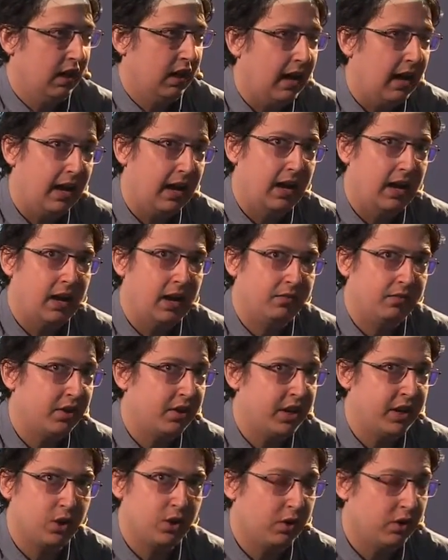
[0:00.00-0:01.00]
if there are
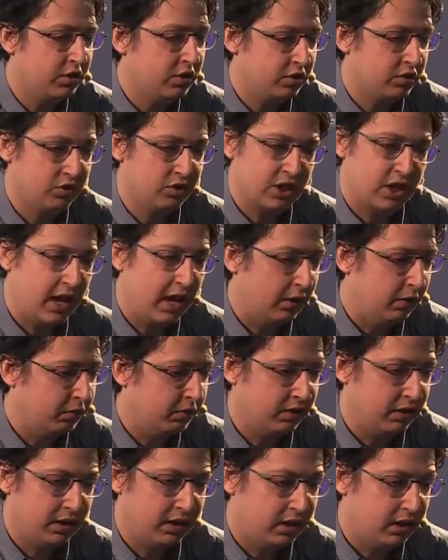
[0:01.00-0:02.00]
any questions
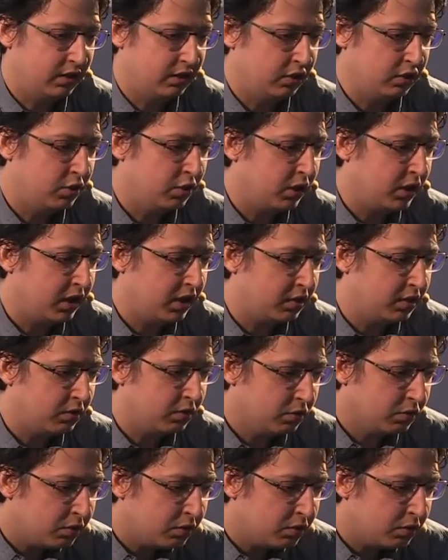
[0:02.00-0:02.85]
out there, you can